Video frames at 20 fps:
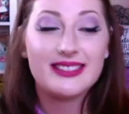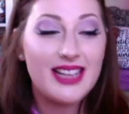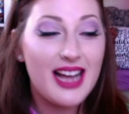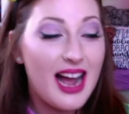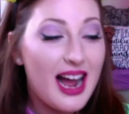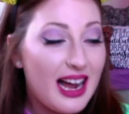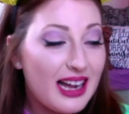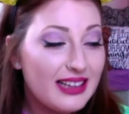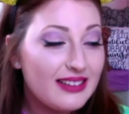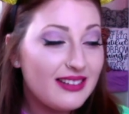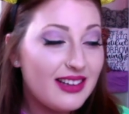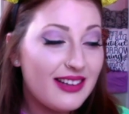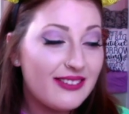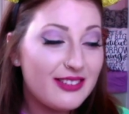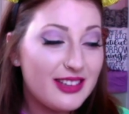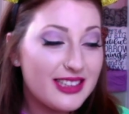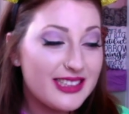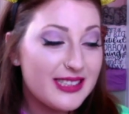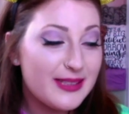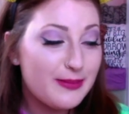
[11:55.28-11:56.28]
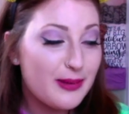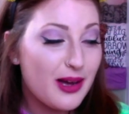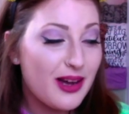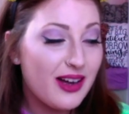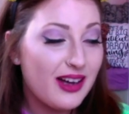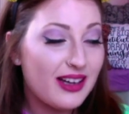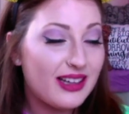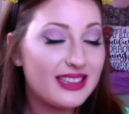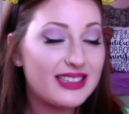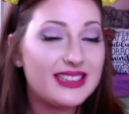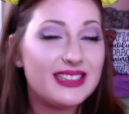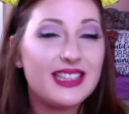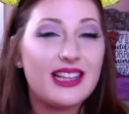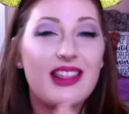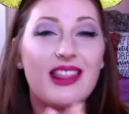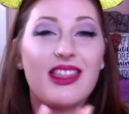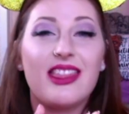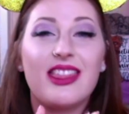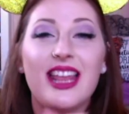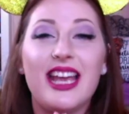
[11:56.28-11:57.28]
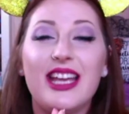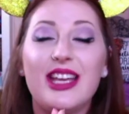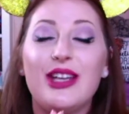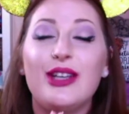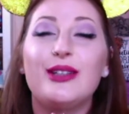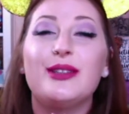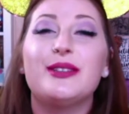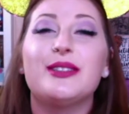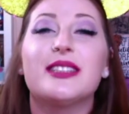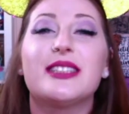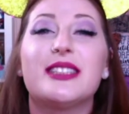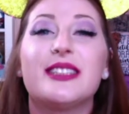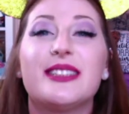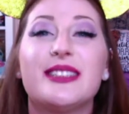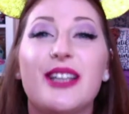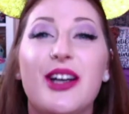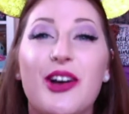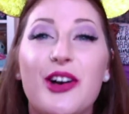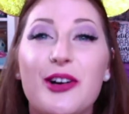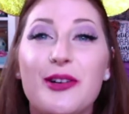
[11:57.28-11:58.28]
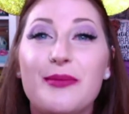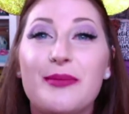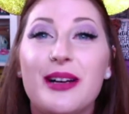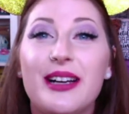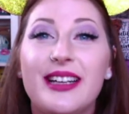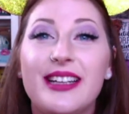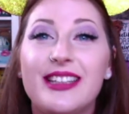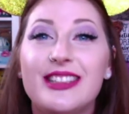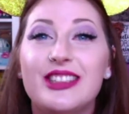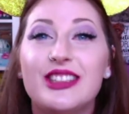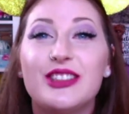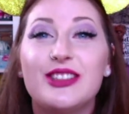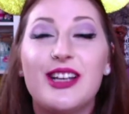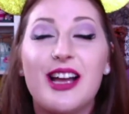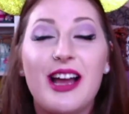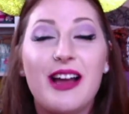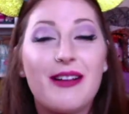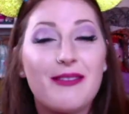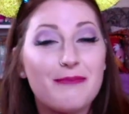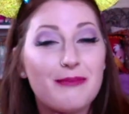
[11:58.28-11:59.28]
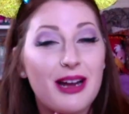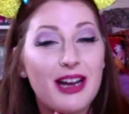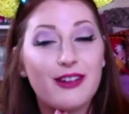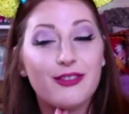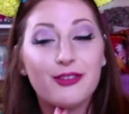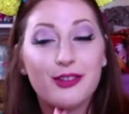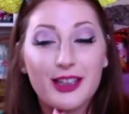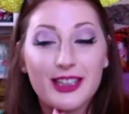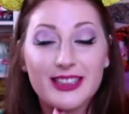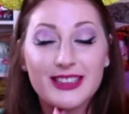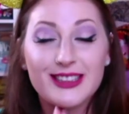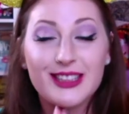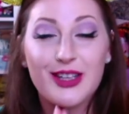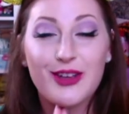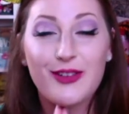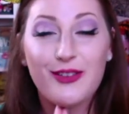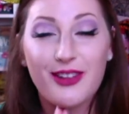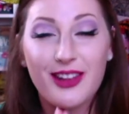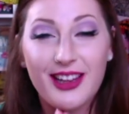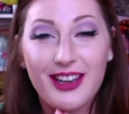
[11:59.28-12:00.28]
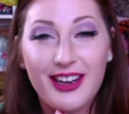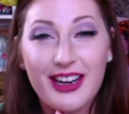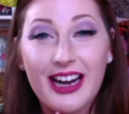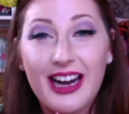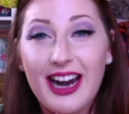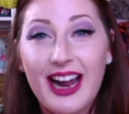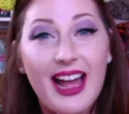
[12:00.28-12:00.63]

I love this box. Thank you so much, my friends over there